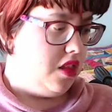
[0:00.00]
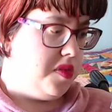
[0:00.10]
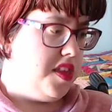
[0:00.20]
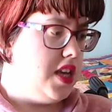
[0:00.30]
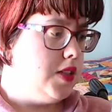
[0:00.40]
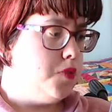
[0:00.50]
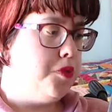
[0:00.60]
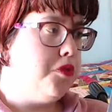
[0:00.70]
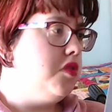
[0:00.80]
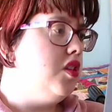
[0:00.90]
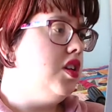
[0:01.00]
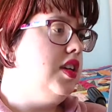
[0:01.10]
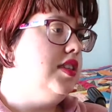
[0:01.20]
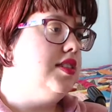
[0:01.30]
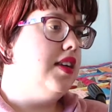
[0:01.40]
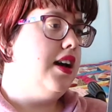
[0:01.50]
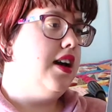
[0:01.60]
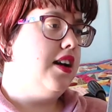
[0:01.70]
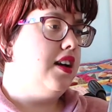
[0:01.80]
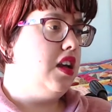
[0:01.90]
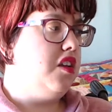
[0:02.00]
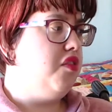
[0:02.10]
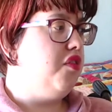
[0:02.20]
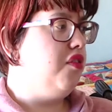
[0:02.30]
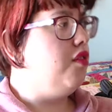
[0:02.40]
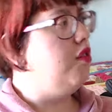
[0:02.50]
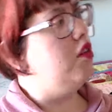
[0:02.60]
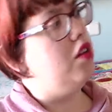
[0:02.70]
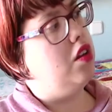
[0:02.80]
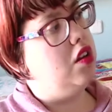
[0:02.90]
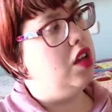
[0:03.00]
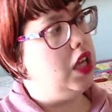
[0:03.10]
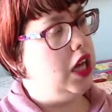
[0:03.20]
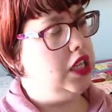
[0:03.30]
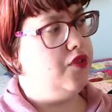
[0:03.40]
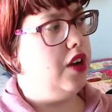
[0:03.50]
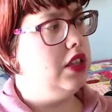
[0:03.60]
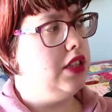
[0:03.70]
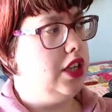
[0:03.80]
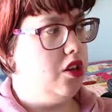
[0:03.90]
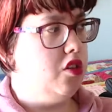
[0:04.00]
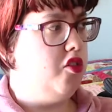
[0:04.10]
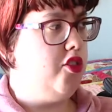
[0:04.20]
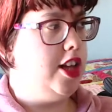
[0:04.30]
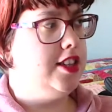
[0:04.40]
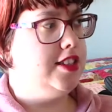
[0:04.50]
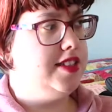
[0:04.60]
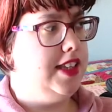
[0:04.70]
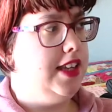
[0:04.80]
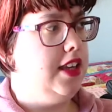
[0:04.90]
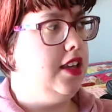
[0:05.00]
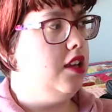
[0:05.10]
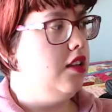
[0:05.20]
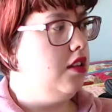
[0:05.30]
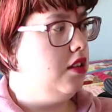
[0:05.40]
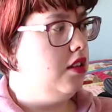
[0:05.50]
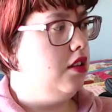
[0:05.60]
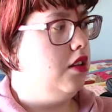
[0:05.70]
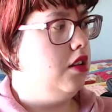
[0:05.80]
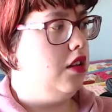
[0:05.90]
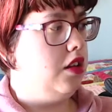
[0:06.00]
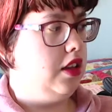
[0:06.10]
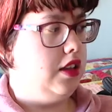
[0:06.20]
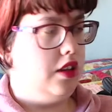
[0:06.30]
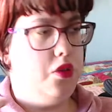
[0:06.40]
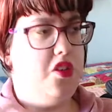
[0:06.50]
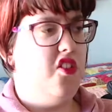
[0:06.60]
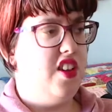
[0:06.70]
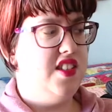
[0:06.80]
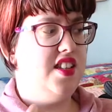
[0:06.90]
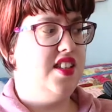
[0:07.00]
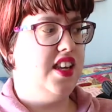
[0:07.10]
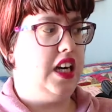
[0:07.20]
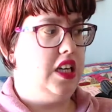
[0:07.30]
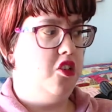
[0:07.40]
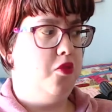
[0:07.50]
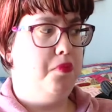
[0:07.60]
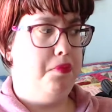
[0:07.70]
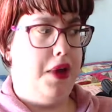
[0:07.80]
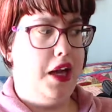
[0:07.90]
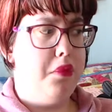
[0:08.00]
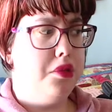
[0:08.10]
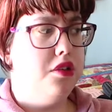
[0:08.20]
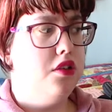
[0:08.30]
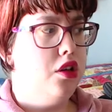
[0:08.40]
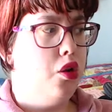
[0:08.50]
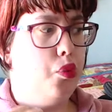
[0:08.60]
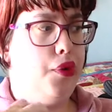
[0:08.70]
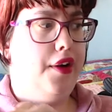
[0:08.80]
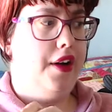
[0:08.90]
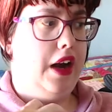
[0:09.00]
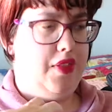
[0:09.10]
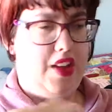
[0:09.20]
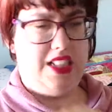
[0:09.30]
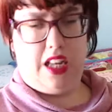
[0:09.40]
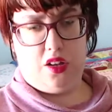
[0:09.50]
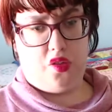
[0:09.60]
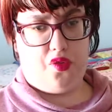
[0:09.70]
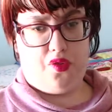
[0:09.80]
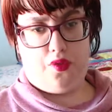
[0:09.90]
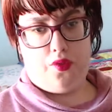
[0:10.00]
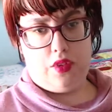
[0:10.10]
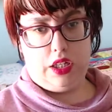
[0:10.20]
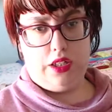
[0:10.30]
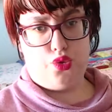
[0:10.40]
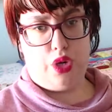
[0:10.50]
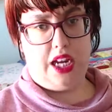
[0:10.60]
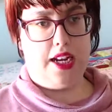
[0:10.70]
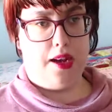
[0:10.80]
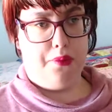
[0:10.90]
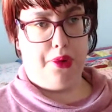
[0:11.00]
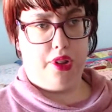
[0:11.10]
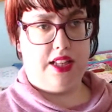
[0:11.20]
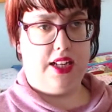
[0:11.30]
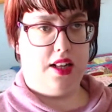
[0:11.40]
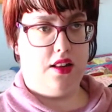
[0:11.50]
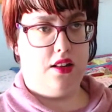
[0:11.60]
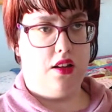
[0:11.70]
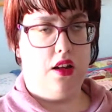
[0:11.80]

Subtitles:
This book is a kind of, as far as I know, fantasy university kind of vibe, where there's a lot of intrigue and political